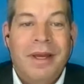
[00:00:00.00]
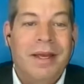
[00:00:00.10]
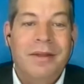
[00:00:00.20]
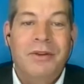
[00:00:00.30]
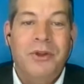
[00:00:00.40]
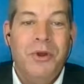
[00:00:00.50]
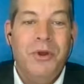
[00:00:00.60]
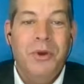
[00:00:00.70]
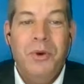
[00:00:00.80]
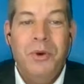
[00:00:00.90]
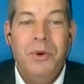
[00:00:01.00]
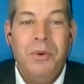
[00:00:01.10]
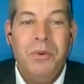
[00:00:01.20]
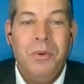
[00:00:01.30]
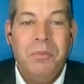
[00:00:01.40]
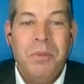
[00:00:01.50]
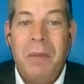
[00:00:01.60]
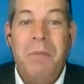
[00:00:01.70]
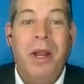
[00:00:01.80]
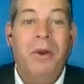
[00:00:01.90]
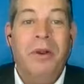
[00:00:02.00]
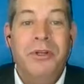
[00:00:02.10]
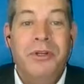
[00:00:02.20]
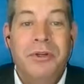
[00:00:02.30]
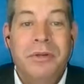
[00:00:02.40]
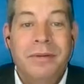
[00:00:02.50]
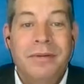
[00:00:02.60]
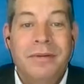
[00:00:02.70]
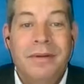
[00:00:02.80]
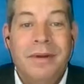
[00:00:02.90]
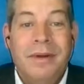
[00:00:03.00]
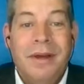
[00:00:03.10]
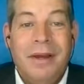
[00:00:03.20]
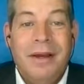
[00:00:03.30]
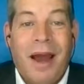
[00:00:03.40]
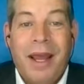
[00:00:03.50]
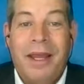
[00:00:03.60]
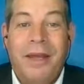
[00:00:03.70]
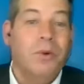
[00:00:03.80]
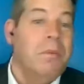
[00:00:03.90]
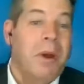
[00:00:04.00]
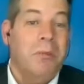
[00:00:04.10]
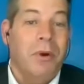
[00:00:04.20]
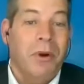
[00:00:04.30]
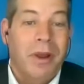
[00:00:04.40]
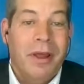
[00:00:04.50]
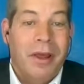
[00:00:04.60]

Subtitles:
into my marriage. I can remember